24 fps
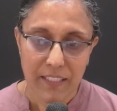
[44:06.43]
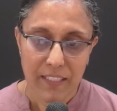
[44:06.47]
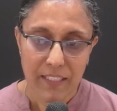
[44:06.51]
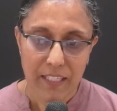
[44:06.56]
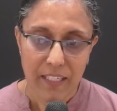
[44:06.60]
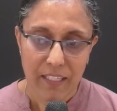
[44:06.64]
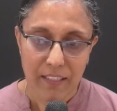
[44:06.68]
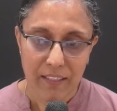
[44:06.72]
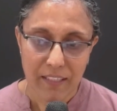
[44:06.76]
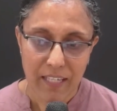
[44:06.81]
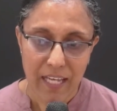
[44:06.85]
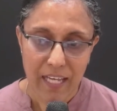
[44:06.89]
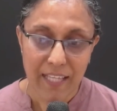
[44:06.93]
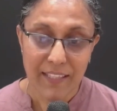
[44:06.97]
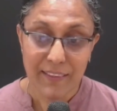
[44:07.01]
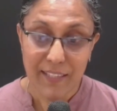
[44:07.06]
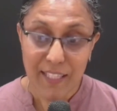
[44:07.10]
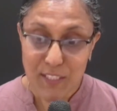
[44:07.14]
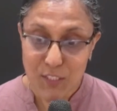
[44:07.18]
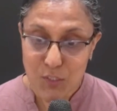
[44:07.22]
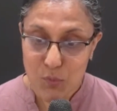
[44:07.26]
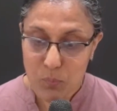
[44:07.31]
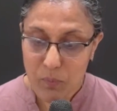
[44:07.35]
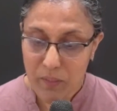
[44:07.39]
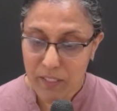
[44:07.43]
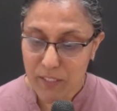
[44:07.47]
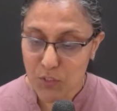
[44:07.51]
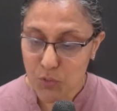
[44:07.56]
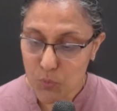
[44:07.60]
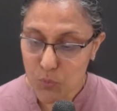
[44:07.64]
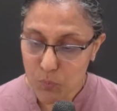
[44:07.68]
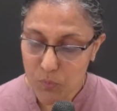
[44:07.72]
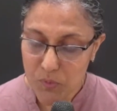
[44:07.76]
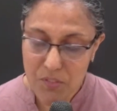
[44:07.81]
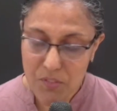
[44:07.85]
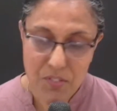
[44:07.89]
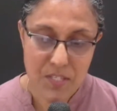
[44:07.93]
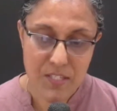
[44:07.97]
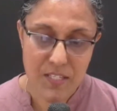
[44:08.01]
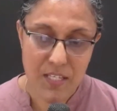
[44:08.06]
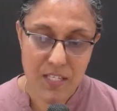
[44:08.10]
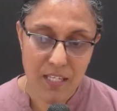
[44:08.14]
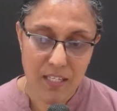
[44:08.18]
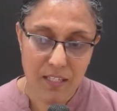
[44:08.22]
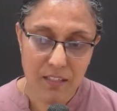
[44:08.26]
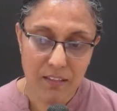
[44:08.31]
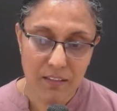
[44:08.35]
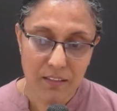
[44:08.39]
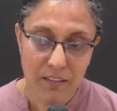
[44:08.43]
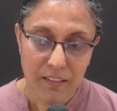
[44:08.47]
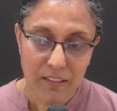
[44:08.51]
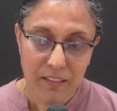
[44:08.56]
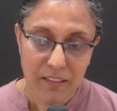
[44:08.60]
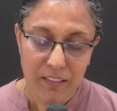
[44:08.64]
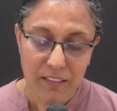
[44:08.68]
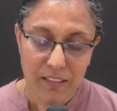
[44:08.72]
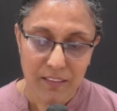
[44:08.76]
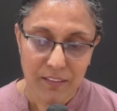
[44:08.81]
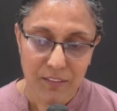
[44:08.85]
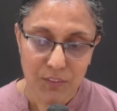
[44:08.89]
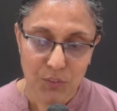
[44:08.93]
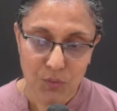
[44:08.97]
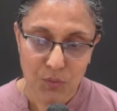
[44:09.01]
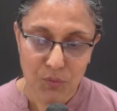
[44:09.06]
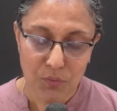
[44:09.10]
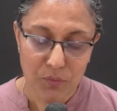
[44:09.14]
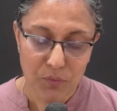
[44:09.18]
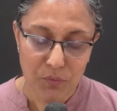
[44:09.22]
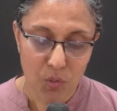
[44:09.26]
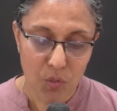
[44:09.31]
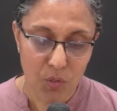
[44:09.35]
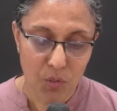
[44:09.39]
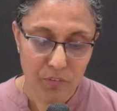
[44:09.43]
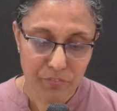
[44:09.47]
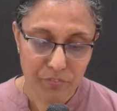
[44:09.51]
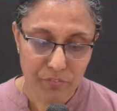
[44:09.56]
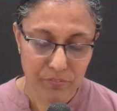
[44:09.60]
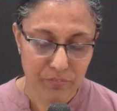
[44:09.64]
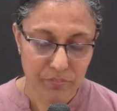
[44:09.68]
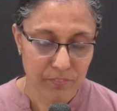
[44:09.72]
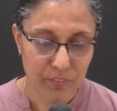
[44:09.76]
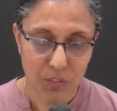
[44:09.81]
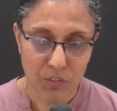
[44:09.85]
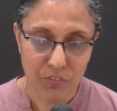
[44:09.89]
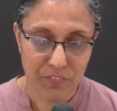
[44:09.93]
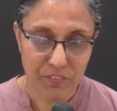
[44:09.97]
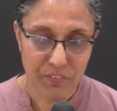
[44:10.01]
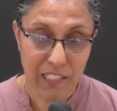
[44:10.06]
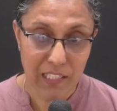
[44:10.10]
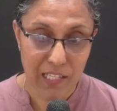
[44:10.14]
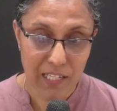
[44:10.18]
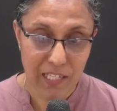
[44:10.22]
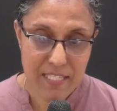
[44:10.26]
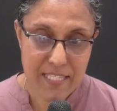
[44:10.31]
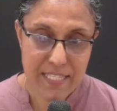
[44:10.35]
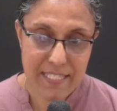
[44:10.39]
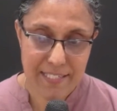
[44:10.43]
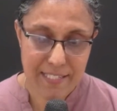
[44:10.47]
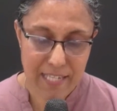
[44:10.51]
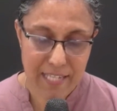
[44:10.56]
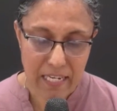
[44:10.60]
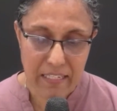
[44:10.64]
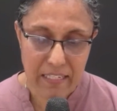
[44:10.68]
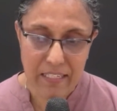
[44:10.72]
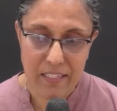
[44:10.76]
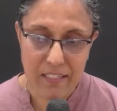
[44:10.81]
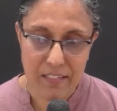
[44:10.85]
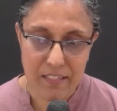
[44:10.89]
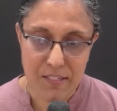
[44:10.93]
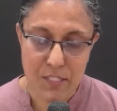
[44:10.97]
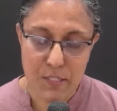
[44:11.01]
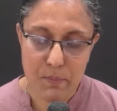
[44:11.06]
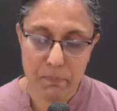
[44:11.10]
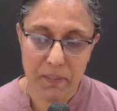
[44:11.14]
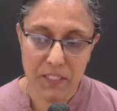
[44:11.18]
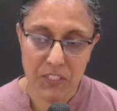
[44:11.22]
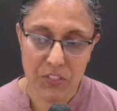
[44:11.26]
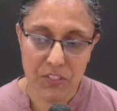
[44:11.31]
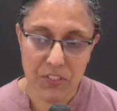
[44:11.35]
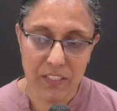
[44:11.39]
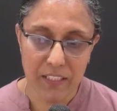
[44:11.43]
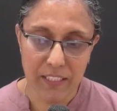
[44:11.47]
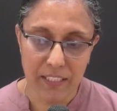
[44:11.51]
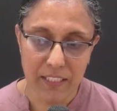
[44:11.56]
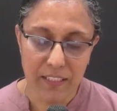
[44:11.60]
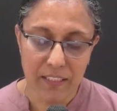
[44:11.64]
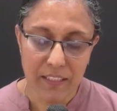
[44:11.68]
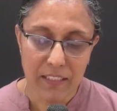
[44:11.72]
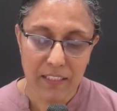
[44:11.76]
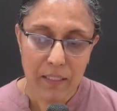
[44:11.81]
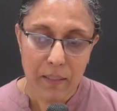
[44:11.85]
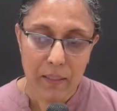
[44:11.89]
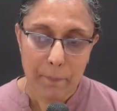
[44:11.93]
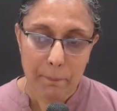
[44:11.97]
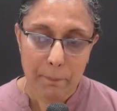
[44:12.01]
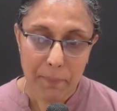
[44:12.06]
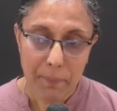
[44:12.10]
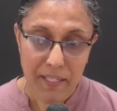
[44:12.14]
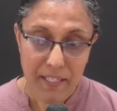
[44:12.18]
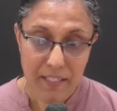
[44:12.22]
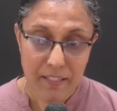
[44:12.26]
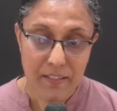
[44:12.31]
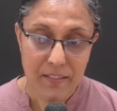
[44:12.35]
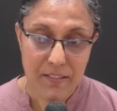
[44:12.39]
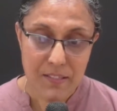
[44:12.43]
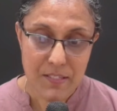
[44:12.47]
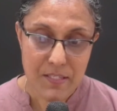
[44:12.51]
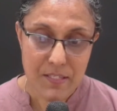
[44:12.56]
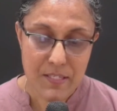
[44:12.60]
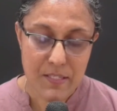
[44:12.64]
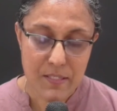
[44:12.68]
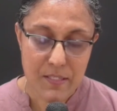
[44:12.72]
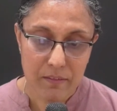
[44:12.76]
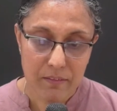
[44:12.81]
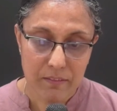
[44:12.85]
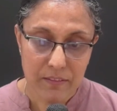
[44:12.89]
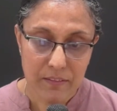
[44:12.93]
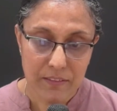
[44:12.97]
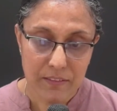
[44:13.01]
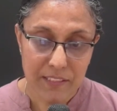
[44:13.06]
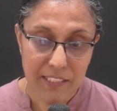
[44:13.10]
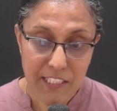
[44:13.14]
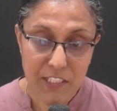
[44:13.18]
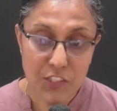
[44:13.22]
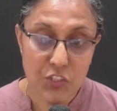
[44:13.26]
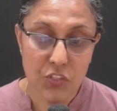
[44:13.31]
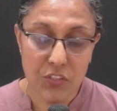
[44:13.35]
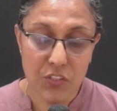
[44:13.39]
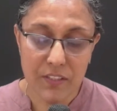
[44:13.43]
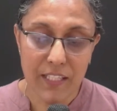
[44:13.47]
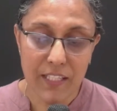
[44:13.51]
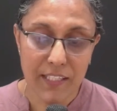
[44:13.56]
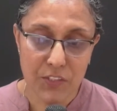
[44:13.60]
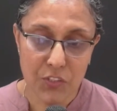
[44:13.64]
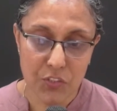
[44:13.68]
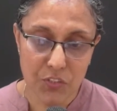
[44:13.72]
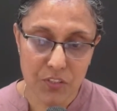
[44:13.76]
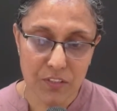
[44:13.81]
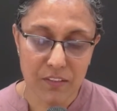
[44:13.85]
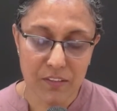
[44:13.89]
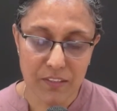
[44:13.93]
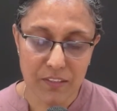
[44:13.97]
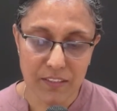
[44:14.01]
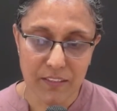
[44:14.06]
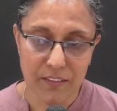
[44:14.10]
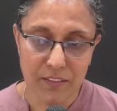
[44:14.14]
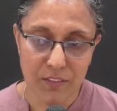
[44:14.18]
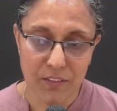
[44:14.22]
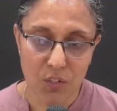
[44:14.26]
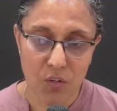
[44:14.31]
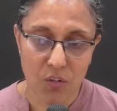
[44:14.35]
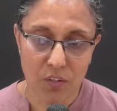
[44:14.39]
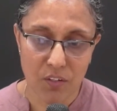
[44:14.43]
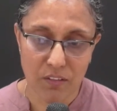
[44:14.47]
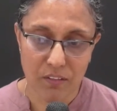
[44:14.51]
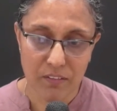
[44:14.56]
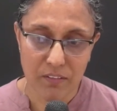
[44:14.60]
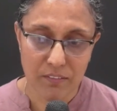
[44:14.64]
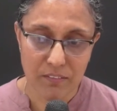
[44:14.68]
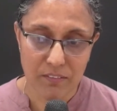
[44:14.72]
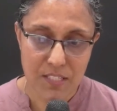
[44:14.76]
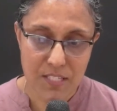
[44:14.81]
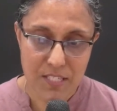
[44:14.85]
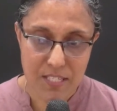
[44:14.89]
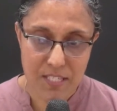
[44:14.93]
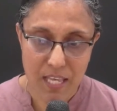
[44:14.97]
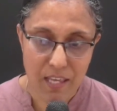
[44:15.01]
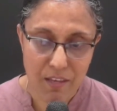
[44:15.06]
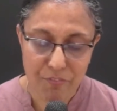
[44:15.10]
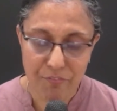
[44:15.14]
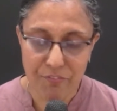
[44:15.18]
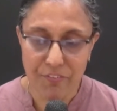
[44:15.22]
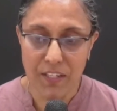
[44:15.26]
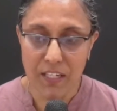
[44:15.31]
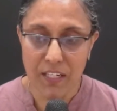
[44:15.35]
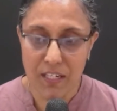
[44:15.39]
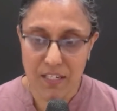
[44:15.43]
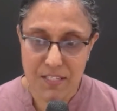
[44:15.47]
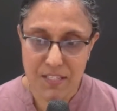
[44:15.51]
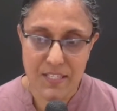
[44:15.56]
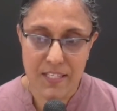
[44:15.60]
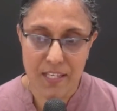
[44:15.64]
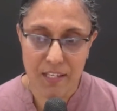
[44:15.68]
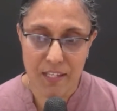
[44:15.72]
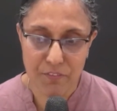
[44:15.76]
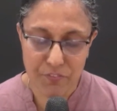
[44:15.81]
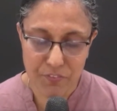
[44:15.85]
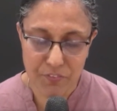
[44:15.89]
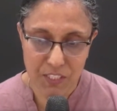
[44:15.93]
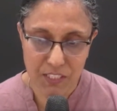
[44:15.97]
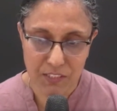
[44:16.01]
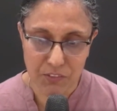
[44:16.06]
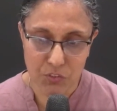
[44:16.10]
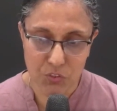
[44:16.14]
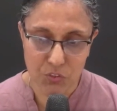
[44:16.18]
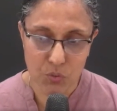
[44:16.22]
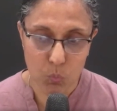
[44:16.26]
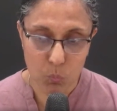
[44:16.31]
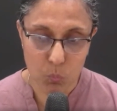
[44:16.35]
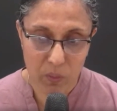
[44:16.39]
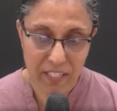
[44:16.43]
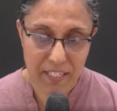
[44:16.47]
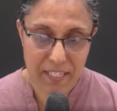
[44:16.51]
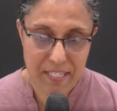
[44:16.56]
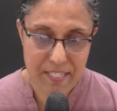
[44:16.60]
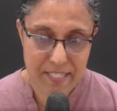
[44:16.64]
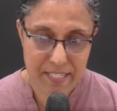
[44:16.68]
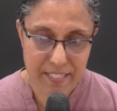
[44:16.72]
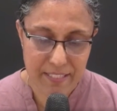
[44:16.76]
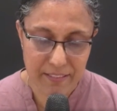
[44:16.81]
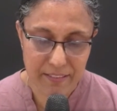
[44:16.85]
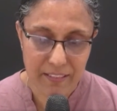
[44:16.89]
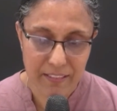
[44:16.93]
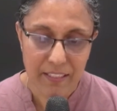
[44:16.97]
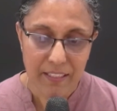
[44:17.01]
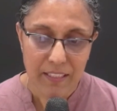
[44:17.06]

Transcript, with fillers: Uh, and that's why you would see, uh, you know, of, of the last 10 years especially, parents teach their children on safe and unsafe touch. Why is it?